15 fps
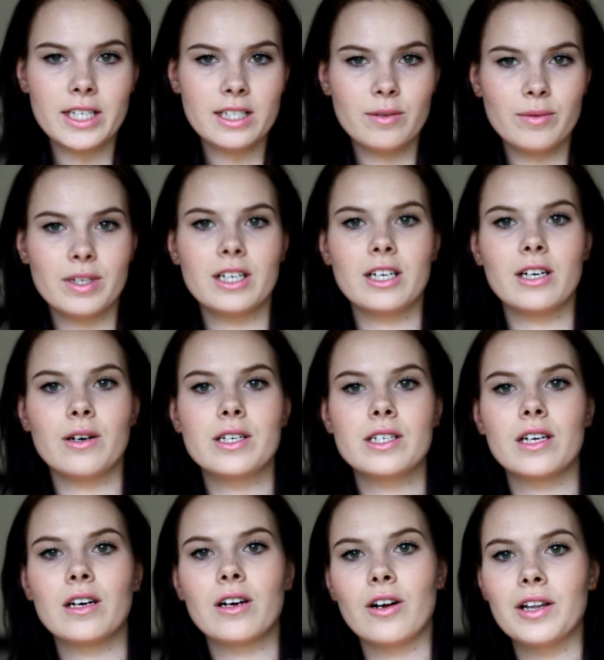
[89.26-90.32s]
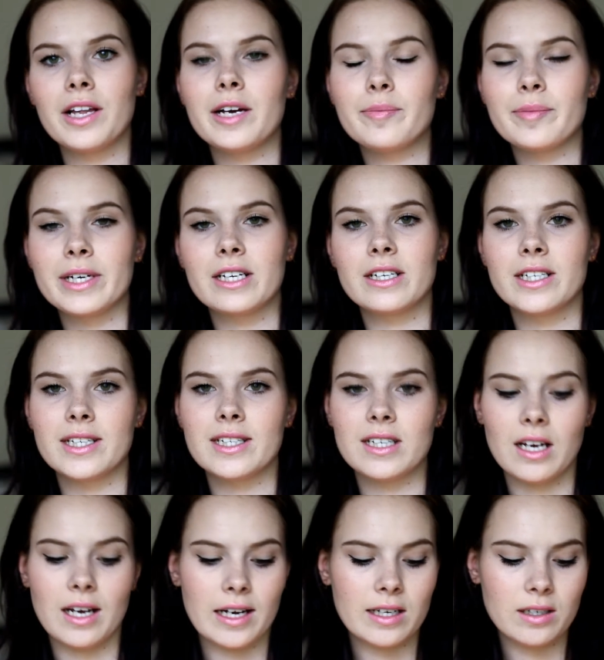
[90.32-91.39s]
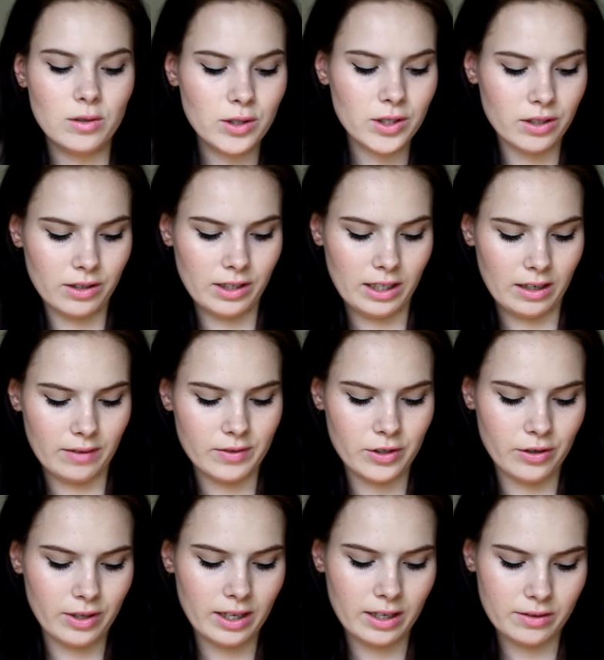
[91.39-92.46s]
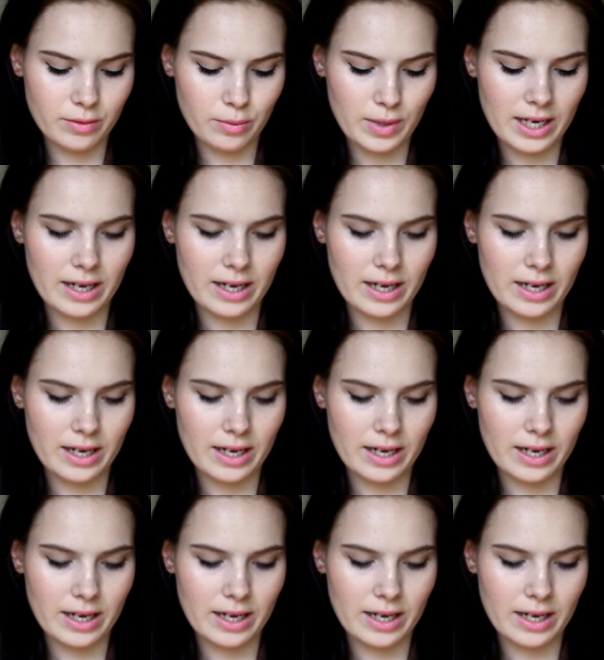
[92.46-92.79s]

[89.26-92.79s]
next I'm going to go on to Colette because I also only have two things from